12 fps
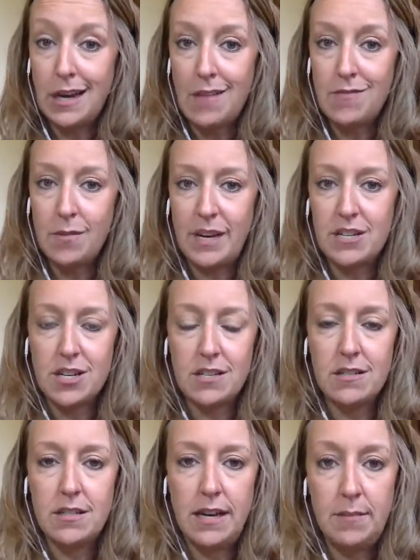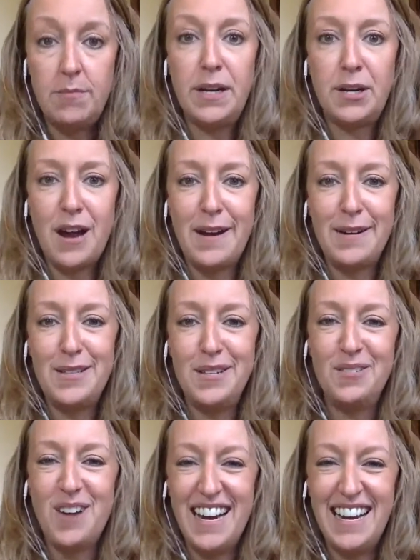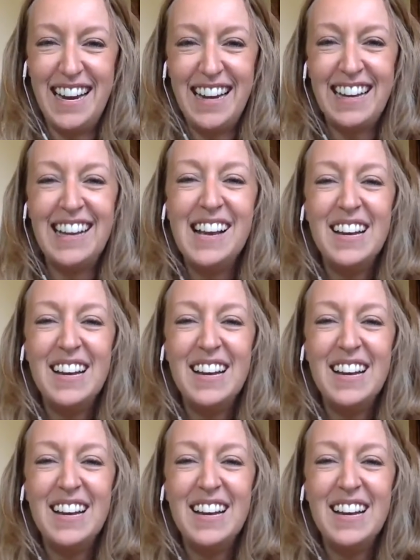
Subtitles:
affirmation in my gratitude writing?